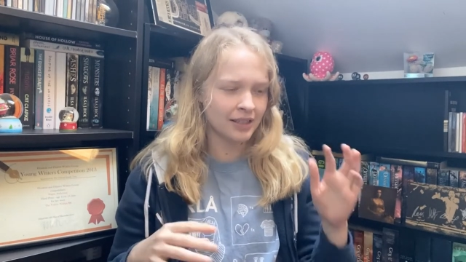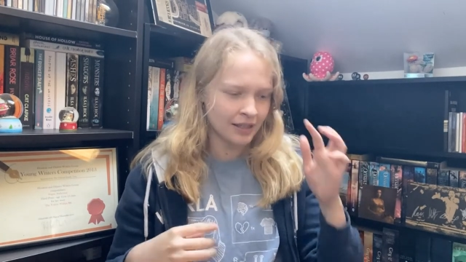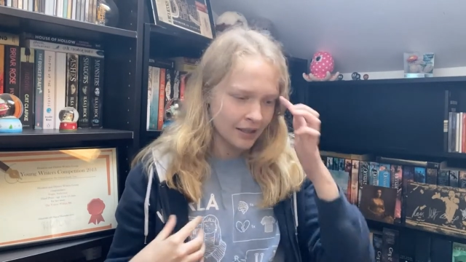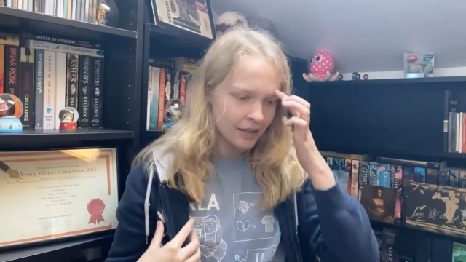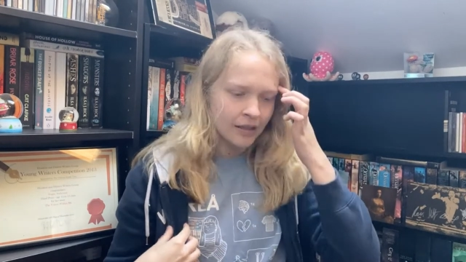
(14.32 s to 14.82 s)

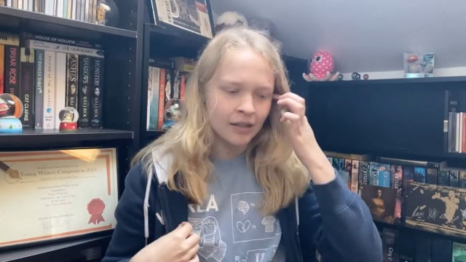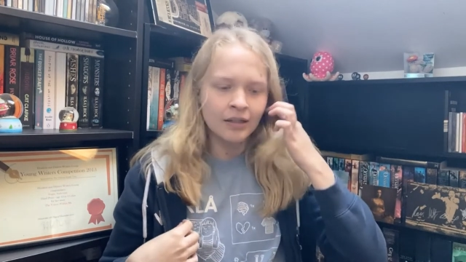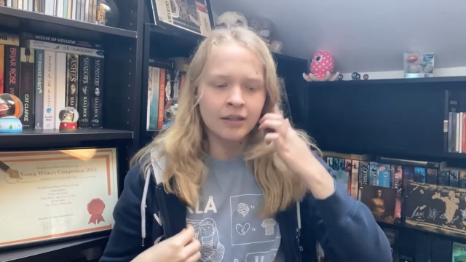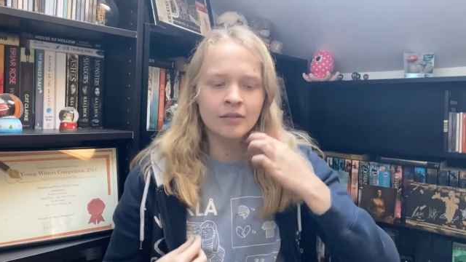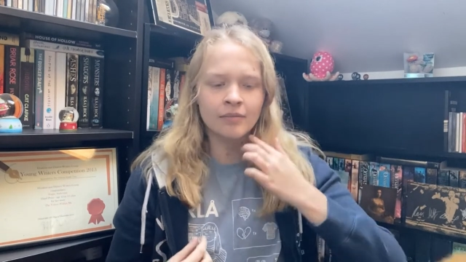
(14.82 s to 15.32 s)

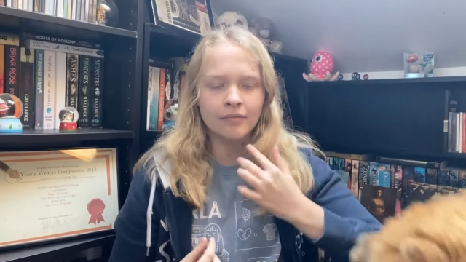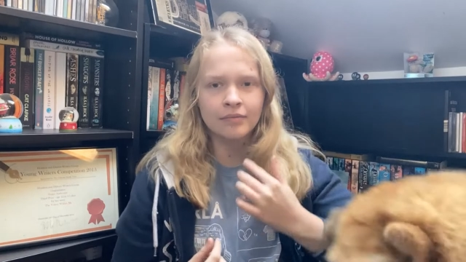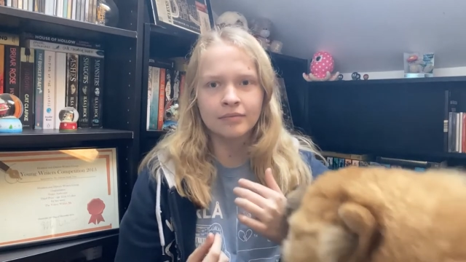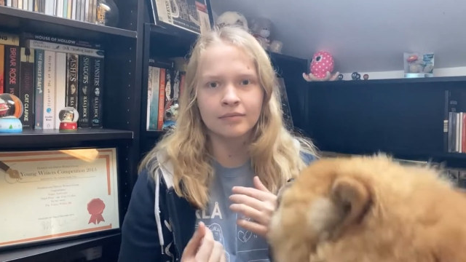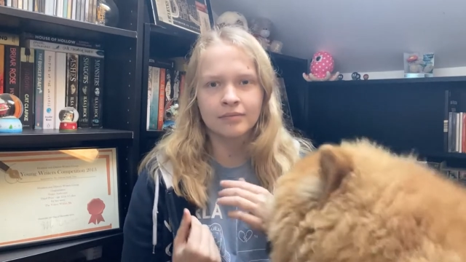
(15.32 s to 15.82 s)

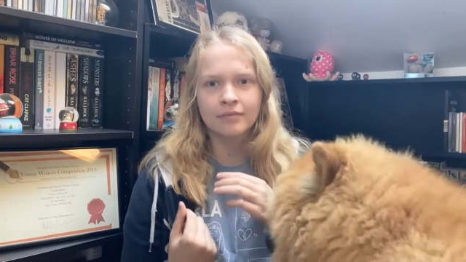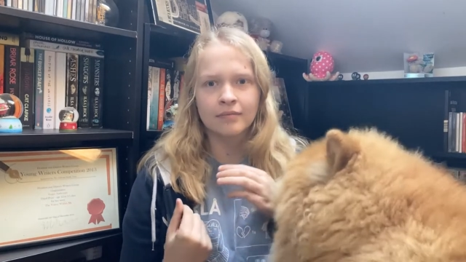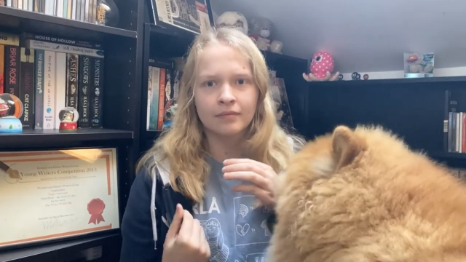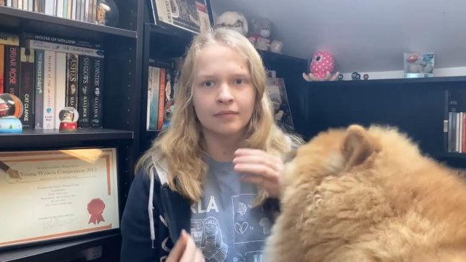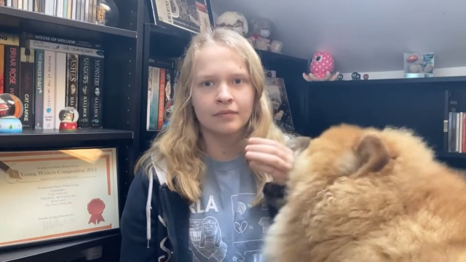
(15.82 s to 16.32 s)
No one is speaking in this clip.